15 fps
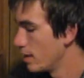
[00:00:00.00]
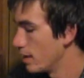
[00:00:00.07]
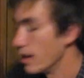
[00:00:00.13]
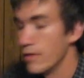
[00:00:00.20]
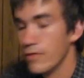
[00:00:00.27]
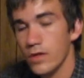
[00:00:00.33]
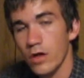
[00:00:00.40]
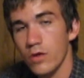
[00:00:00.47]

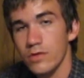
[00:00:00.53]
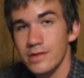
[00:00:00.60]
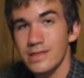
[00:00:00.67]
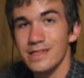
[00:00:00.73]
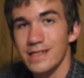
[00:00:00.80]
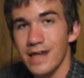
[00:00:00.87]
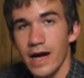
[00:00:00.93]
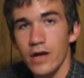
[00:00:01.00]
Even though this
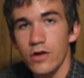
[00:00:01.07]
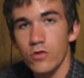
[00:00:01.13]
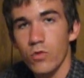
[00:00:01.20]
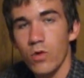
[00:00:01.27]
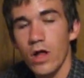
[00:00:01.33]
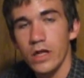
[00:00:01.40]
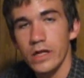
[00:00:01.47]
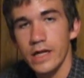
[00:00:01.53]
is higher
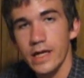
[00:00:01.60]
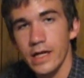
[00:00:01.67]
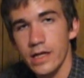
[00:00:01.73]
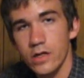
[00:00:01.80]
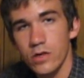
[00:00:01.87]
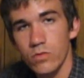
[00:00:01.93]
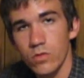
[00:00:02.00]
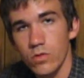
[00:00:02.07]
quality,
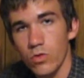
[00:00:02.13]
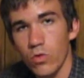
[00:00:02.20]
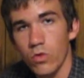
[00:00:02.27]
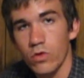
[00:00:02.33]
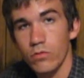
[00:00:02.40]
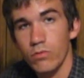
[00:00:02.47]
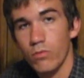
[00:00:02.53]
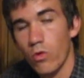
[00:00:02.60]
it can
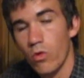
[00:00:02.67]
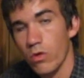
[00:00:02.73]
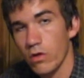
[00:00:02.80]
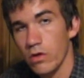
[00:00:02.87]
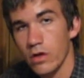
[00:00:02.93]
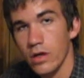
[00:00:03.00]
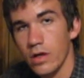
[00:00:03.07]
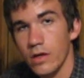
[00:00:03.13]
record
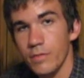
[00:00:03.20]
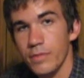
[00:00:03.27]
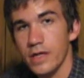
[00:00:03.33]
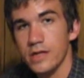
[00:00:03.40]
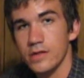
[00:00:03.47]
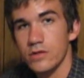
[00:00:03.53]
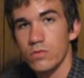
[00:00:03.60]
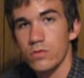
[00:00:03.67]
more
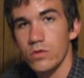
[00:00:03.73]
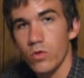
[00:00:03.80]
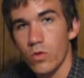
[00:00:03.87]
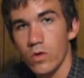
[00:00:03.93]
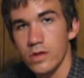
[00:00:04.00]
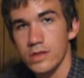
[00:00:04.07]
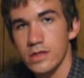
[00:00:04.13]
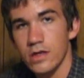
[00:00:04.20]
because it
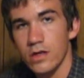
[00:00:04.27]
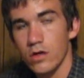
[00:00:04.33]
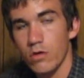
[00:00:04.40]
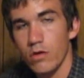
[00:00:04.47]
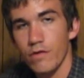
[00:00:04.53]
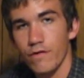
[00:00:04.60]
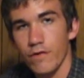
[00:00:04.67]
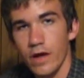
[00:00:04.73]
records at a
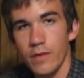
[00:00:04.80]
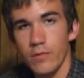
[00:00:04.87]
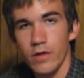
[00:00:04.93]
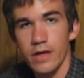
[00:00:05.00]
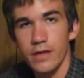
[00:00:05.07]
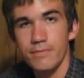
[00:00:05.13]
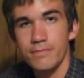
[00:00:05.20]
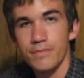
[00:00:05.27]
lower frame
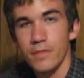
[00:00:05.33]
rate.